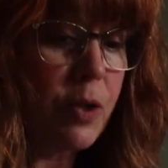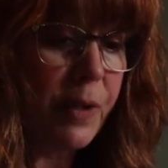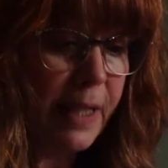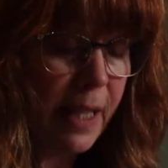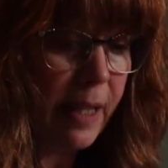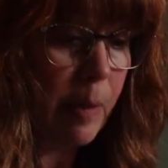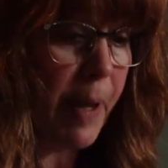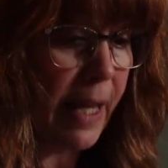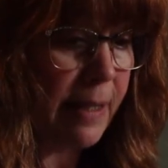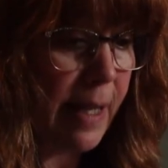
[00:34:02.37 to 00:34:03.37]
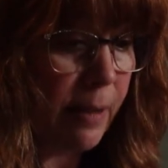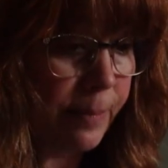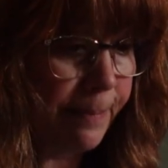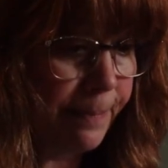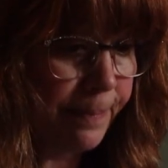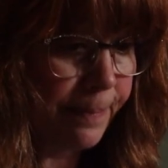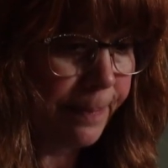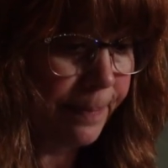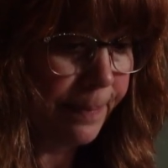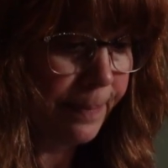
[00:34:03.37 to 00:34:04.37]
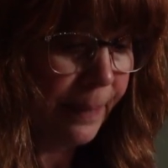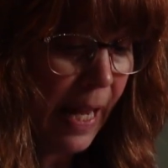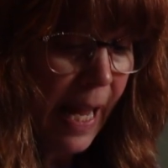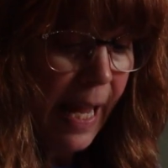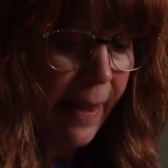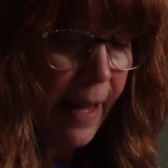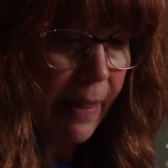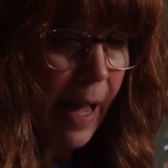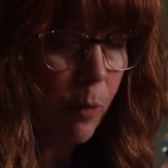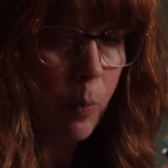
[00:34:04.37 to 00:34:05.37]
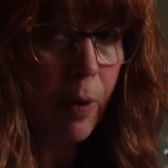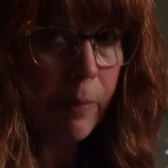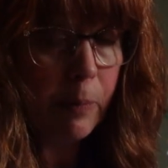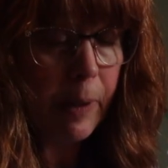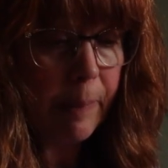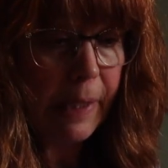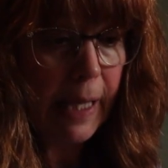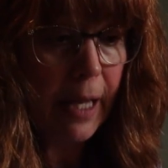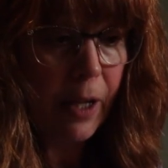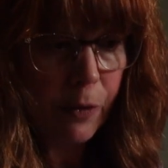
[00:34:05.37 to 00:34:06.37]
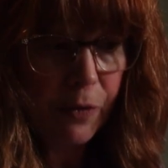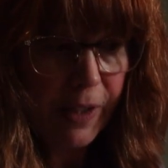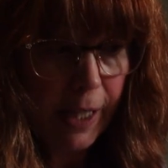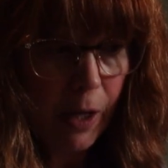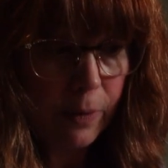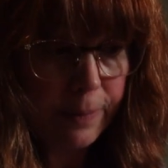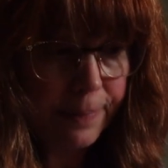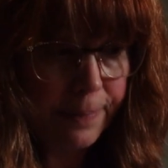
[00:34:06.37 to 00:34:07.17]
So I need to cut the pants out. And then that will probably be another video.